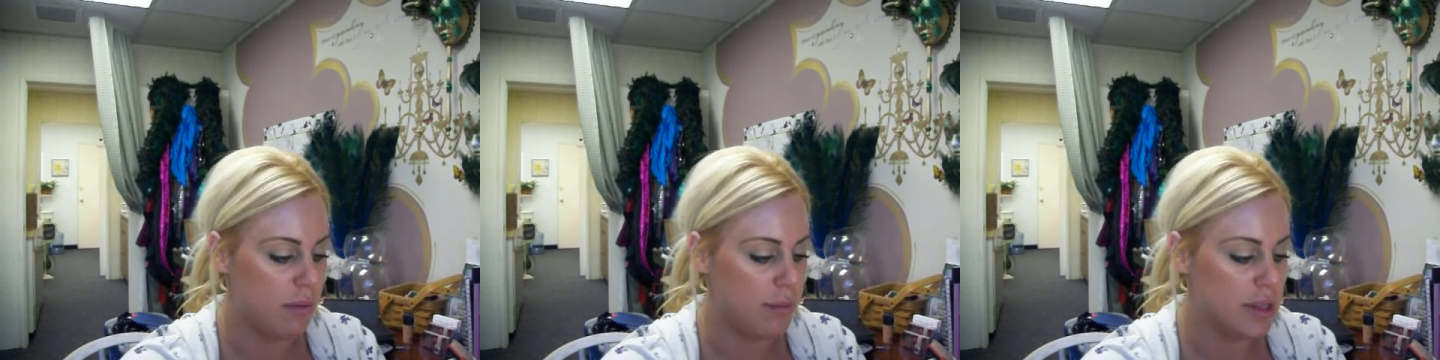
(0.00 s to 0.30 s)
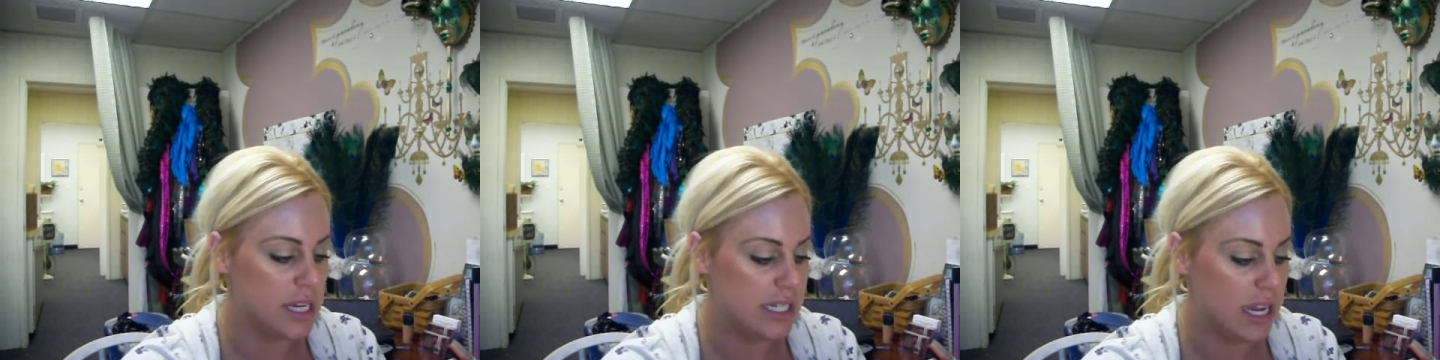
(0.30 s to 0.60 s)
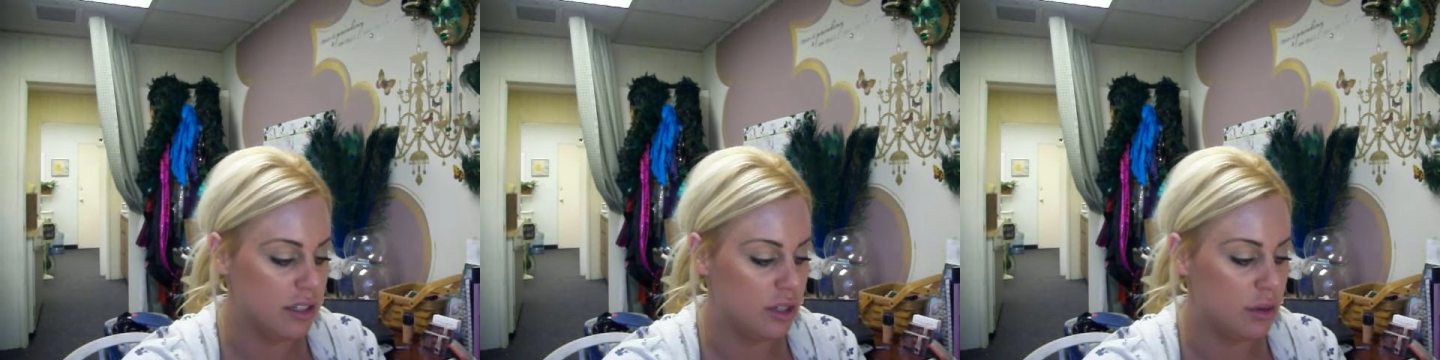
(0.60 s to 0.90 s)
Remember, the
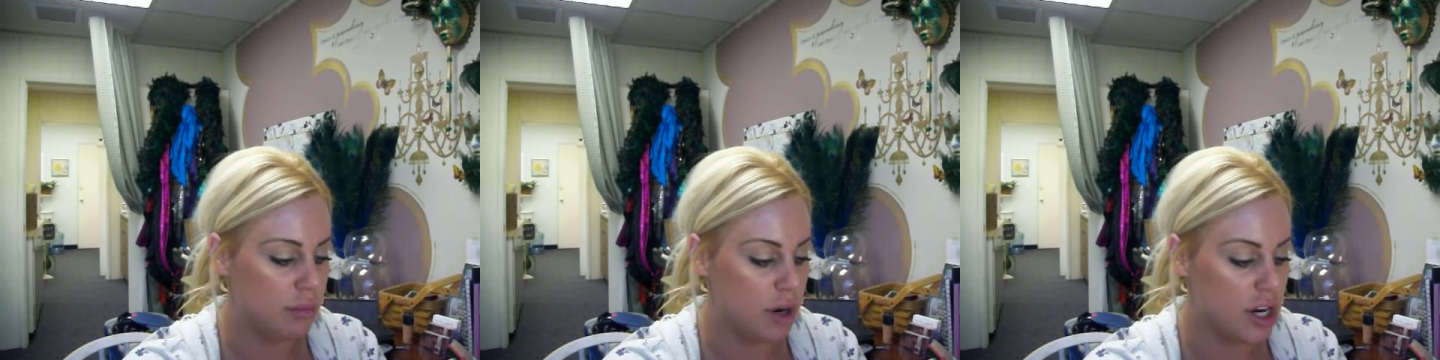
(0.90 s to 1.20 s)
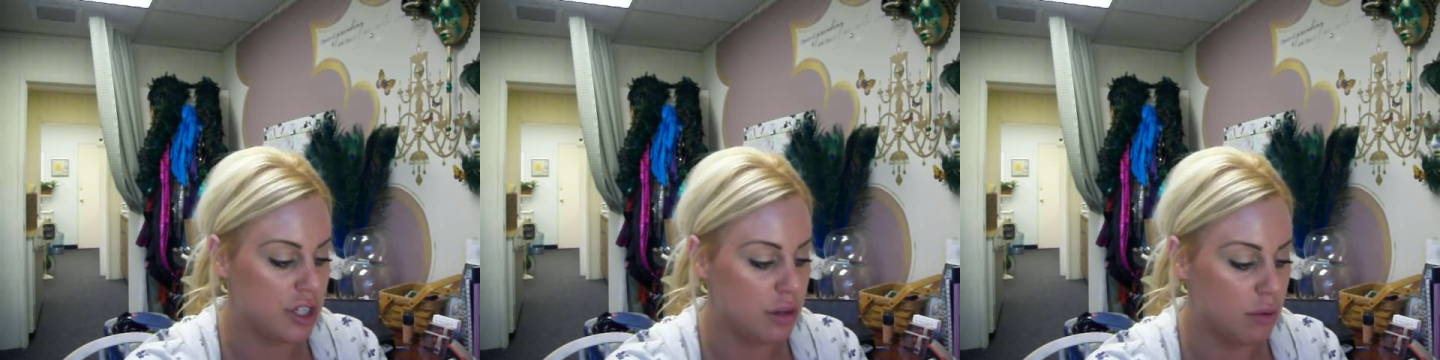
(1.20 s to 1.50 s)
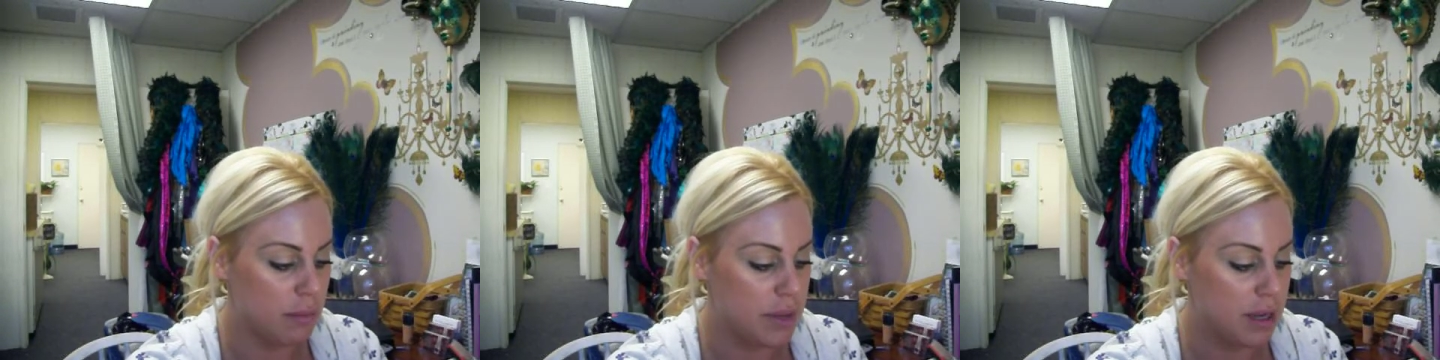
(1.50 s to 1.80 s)
denser the brush, the
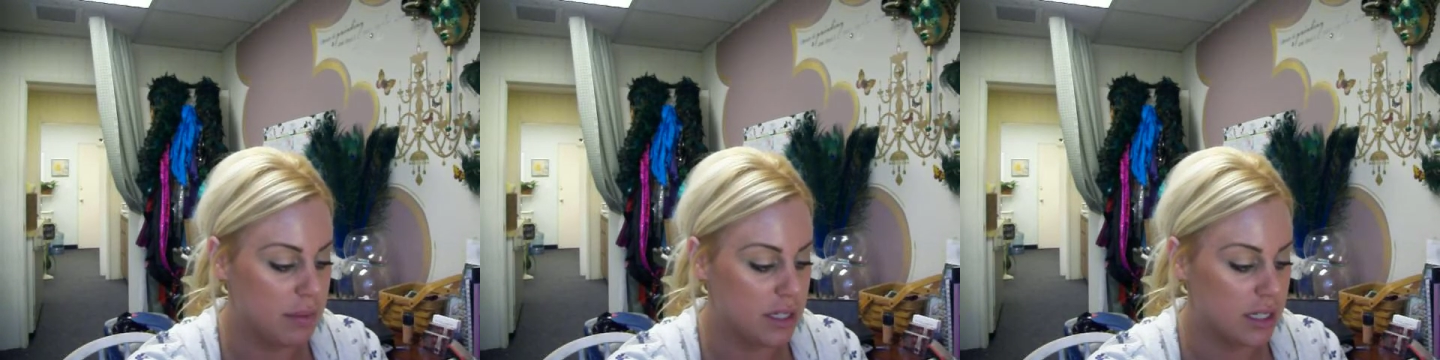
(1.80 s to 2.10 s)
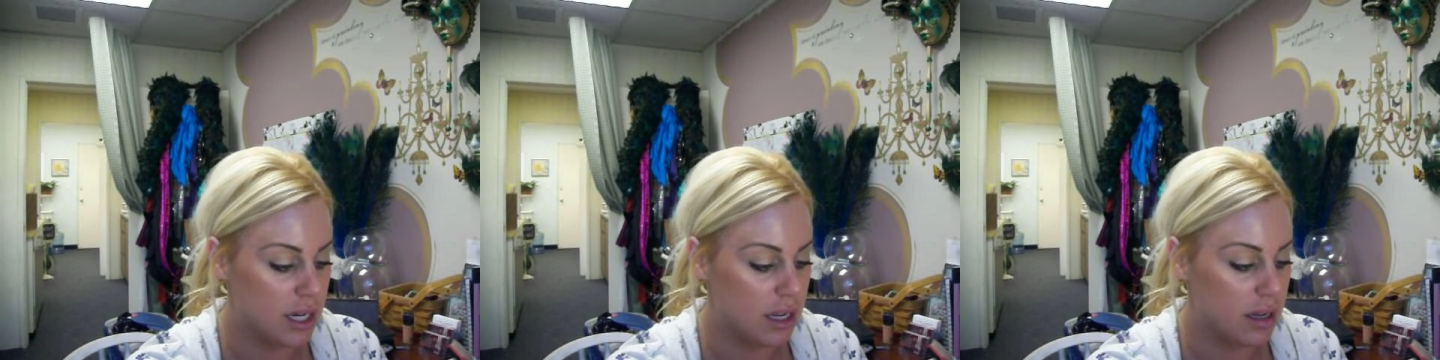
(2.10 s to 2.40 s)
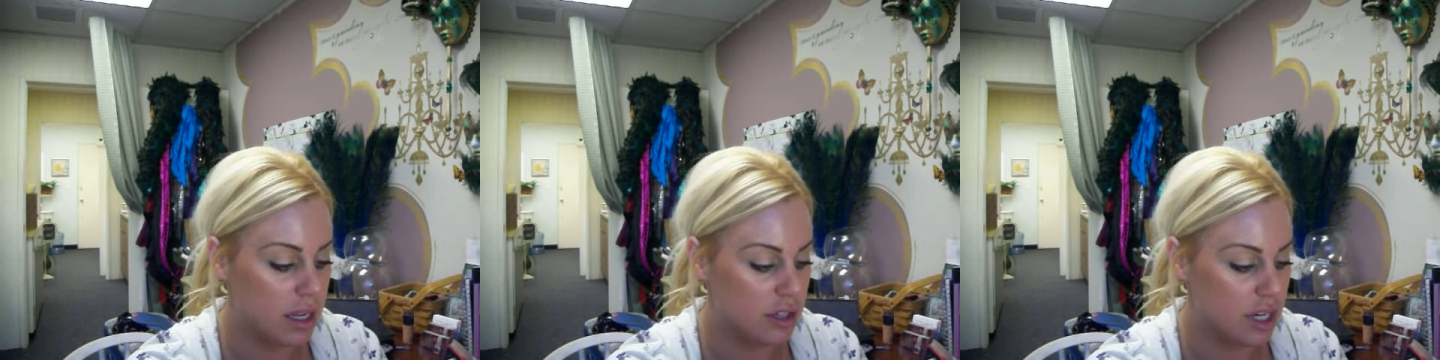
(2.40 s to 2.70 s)
more pigment's going to
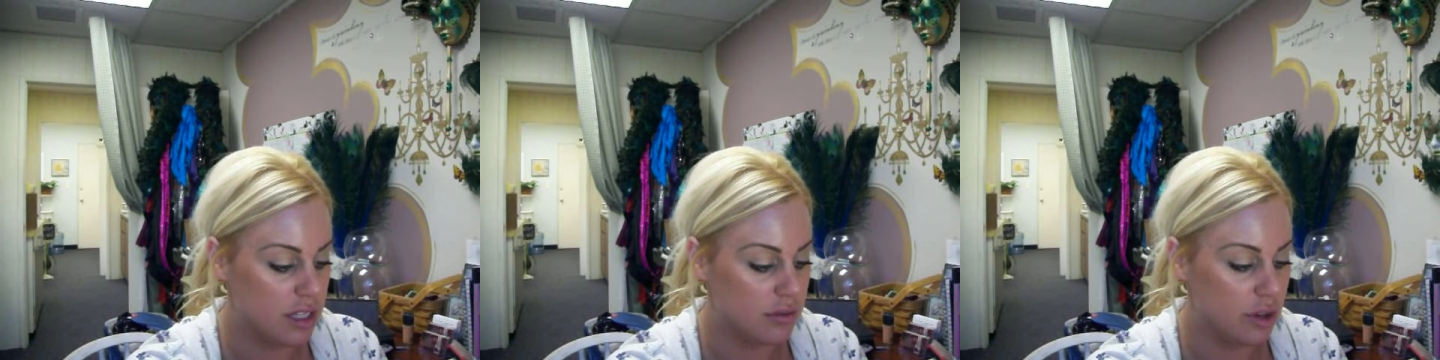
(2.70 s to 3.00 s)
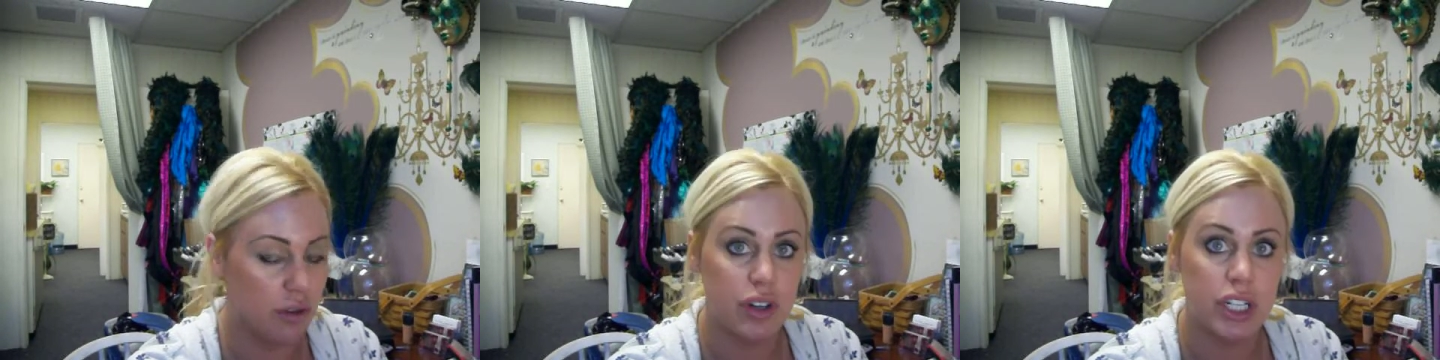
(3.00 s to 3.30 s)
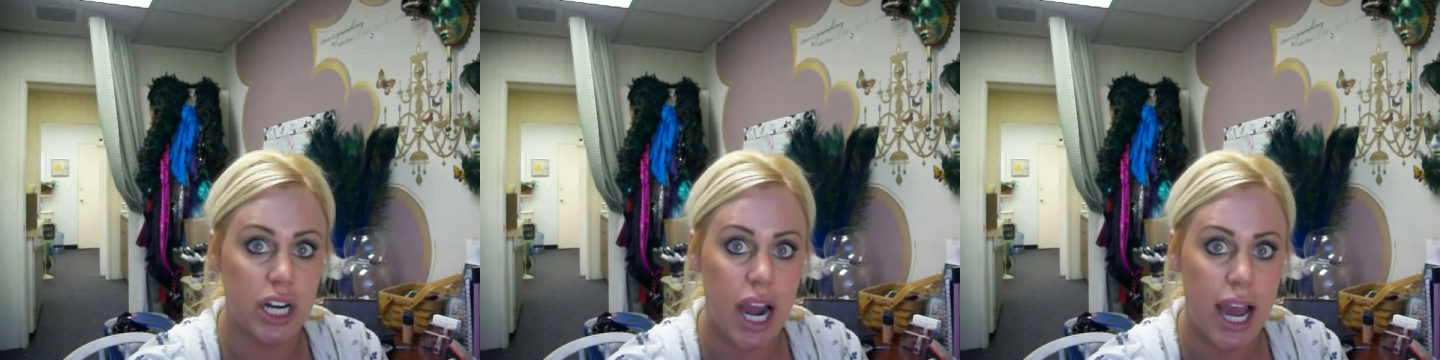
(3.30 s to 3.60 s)
get transferred over
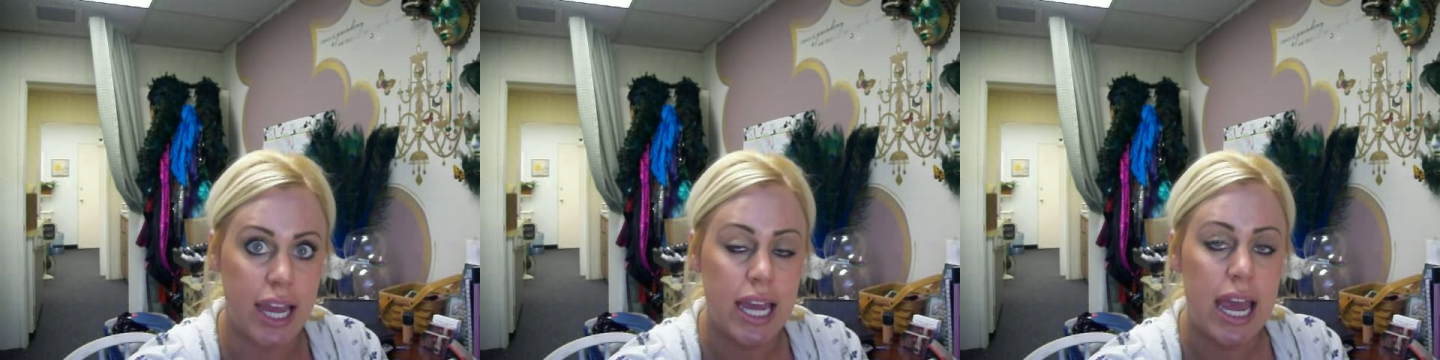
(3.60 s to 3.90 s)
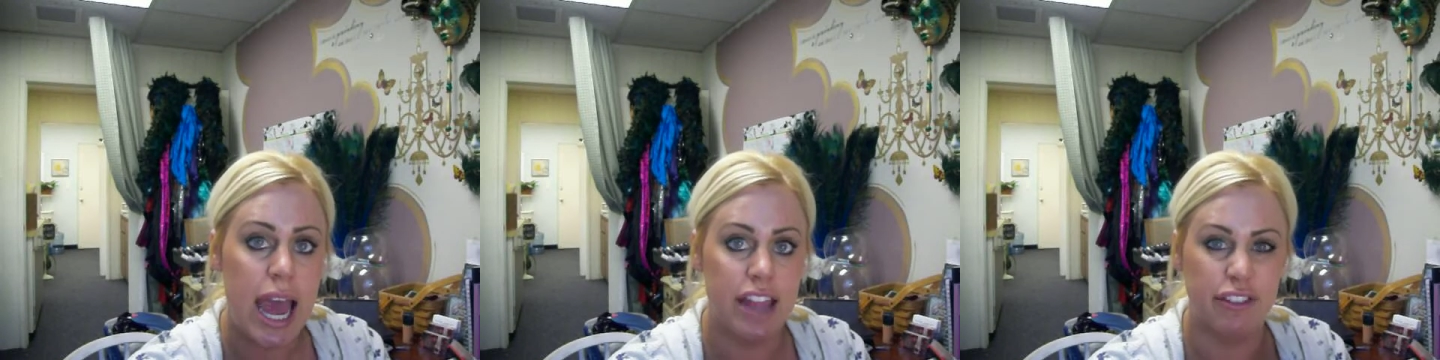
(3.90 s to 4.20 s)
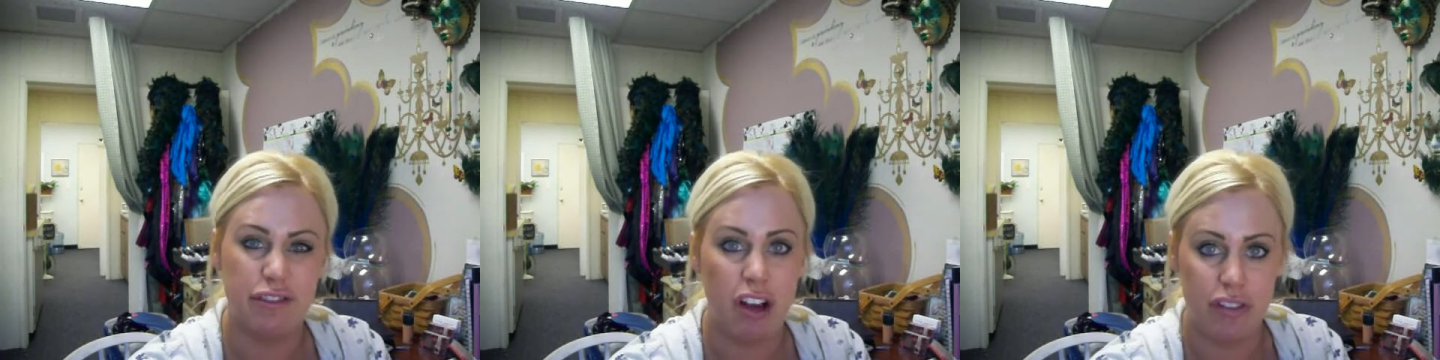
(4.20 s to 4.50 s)
to your eye, and the
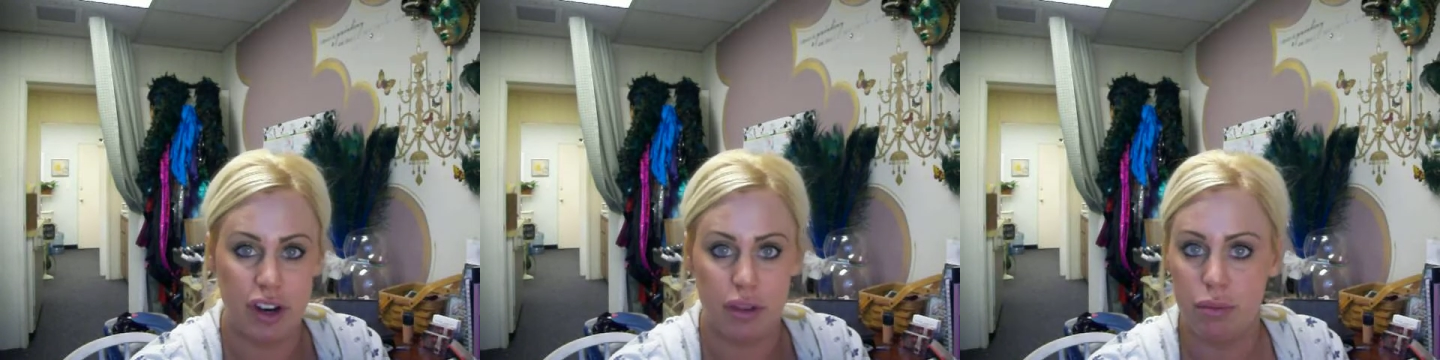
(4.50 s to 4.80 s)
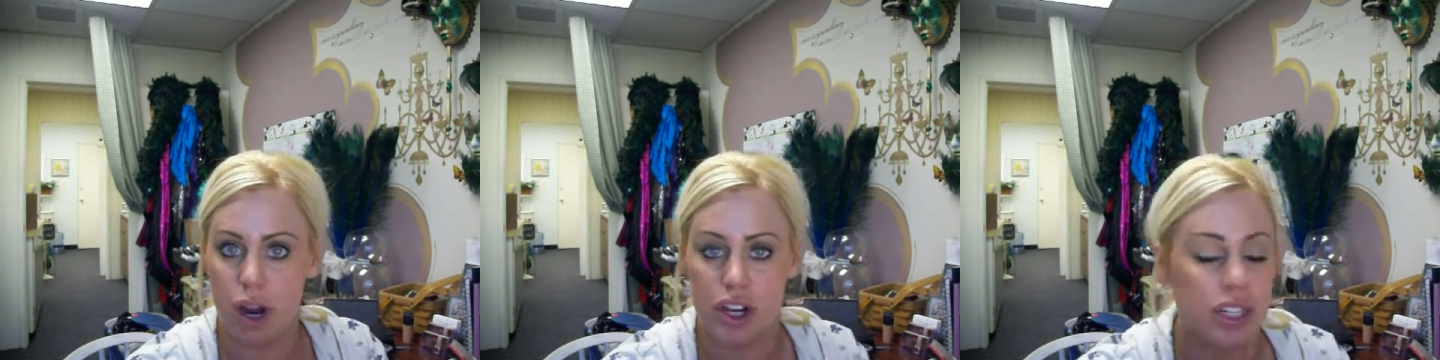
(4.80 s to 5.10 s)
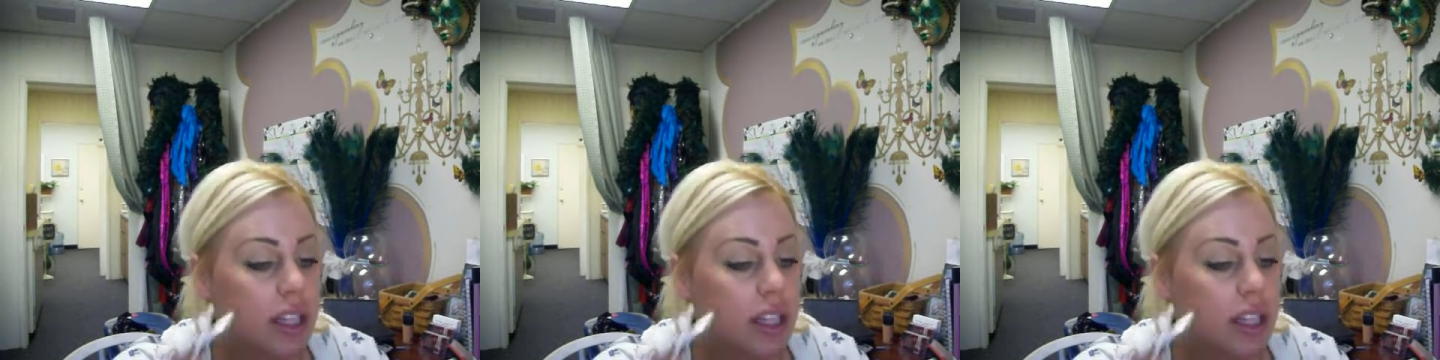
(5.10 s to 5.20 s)
fluffier the brush, the